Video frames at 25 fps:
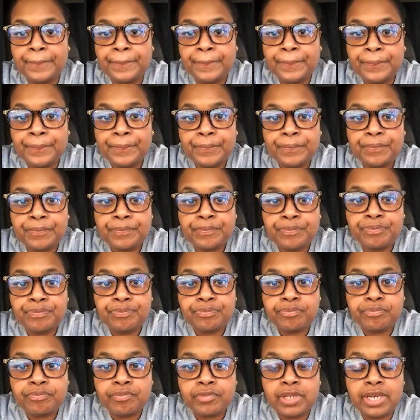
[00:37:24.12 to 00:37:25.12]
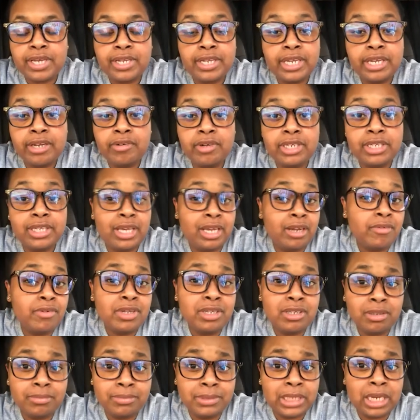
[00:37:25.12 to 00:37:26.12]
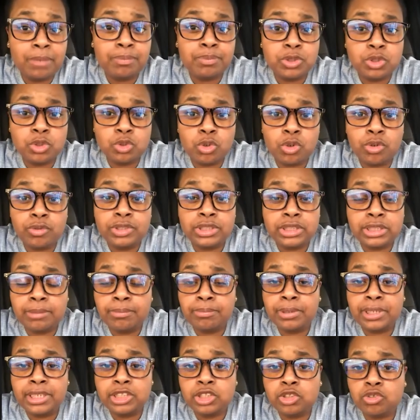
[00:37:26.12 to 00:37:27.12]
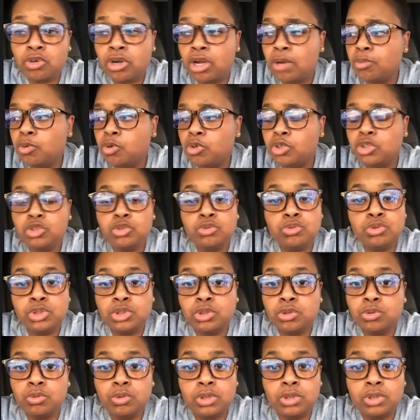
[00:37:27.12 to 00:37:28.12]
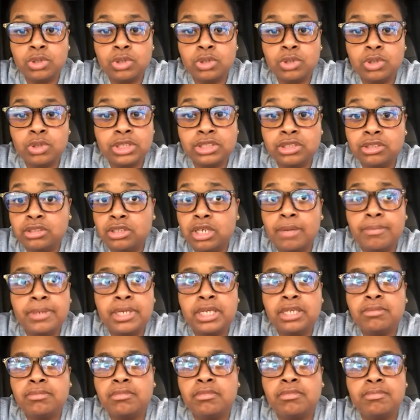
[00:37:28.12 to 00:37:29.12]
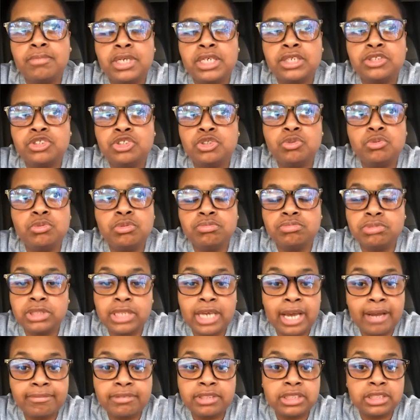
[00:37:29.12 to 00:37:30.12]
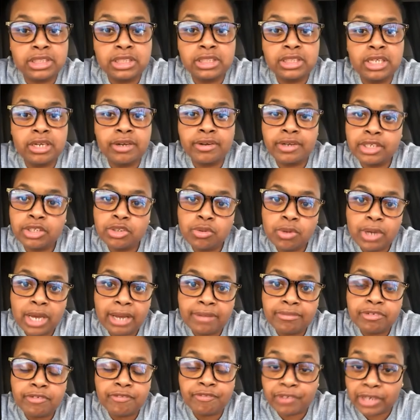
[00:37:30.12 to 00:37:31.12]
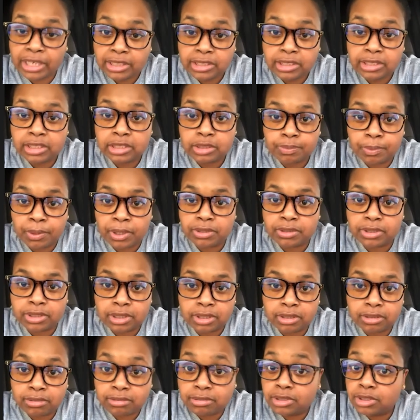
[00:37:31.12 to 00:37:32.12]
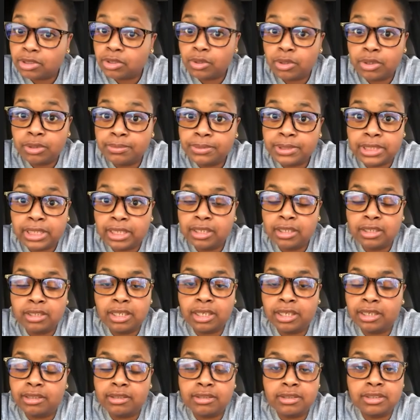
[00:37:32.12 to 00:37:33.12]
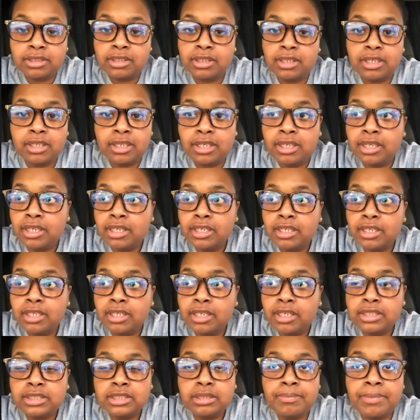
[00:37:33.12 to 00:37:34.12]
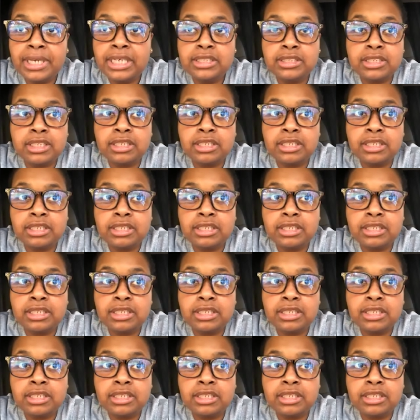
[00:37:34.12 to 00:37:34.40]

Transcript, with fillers: Wow. And hearing hearing them type of stories can place trauma on you too. Cause I mean, because you have to sit there and you have to face this person. You know what I'm saying? Like I would it's imagine. amazing.